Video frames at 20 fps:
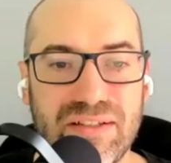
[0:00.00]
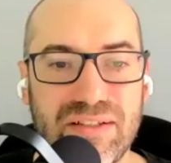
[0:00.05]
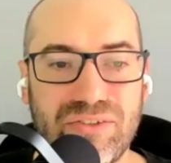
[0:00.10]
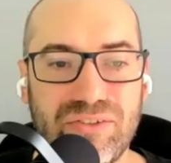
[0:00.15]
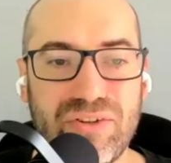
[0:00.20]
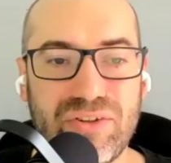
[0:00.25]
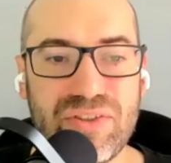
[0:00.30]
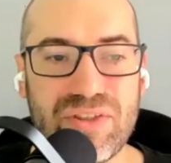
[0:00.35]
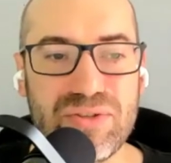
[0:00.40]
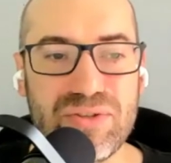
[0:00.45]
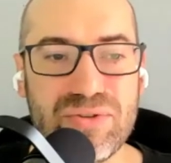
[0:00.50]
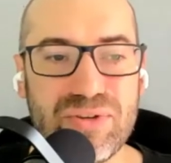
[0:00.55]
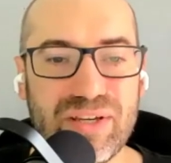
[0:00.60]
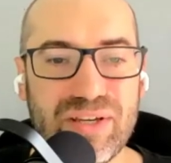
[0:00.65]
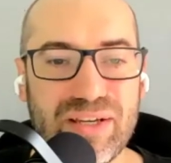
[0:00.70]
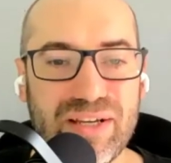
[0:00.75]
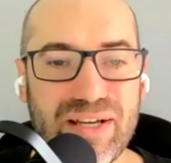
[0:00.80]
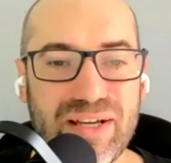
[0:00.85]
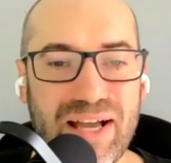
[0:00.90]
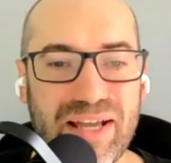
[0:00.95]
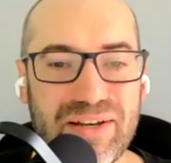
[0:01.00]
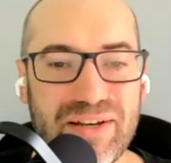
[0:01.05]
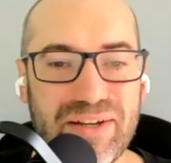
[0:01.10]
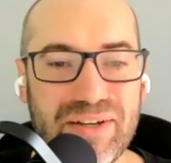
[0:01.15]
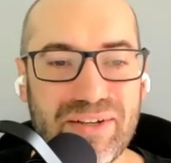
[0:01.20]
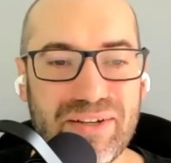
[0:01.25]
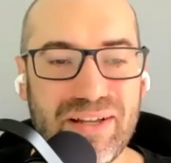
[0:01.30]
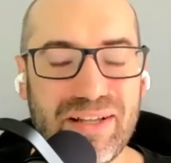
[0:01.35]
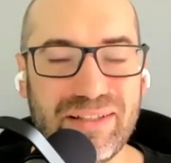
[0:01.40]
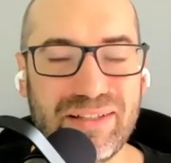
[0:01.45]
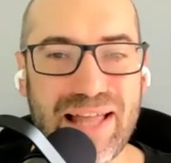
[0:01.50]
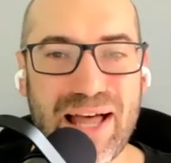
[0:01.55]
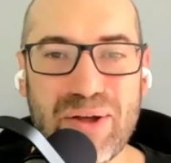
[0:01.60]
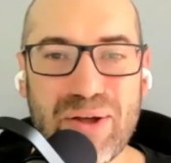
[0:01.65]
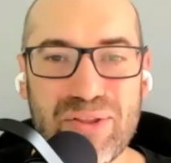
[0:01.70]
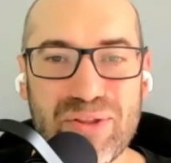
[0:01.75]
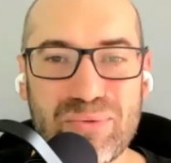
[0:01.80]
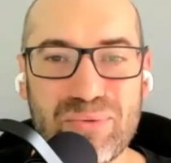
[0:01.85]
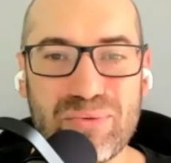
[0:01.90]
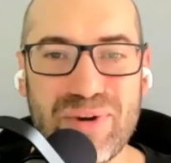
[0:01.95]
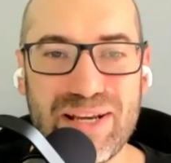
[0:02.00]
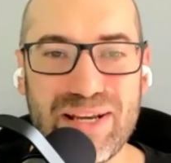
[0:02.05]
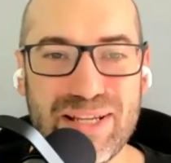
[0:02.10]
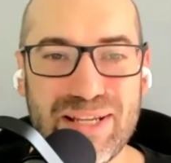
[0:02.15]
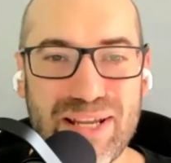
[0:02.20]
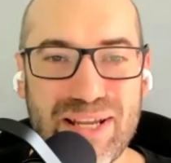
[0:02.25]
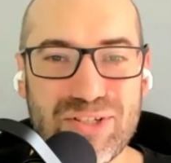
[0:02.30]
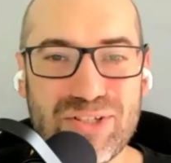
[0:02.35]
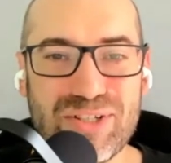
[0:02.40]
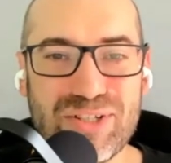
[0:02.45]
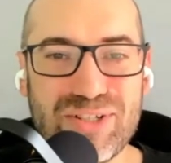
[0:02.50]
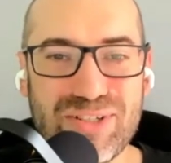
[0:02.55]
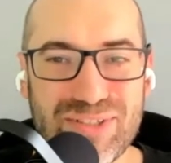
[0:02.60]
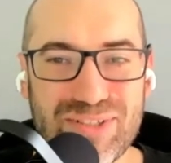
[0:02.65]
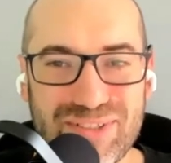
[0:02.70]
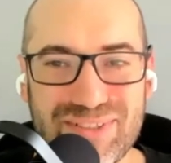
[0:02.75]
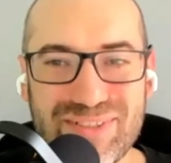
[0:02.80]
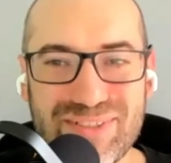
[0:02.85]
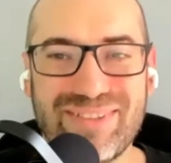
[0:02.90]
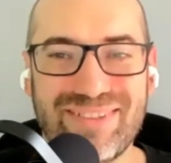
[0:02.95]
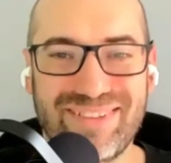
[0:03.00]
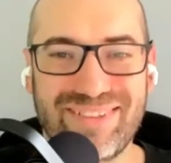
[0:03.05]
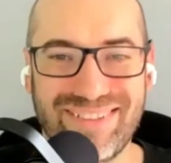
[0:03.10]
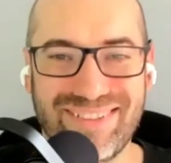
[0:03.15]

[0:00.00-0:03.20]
so that you can kind of allow the radiation